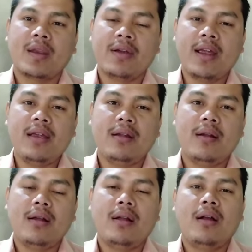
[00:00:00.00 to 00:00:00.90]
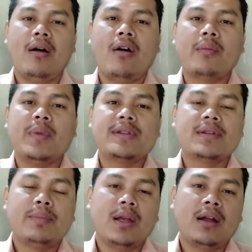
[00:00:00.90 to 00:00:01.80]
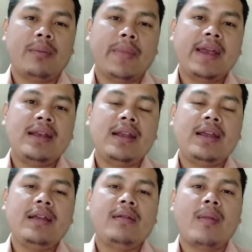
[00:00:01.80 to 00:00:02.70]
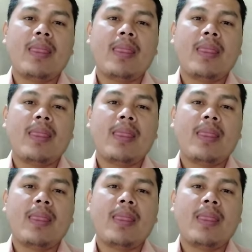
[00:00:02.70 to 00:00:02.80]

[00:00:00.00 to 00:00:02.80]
Okay, or mainly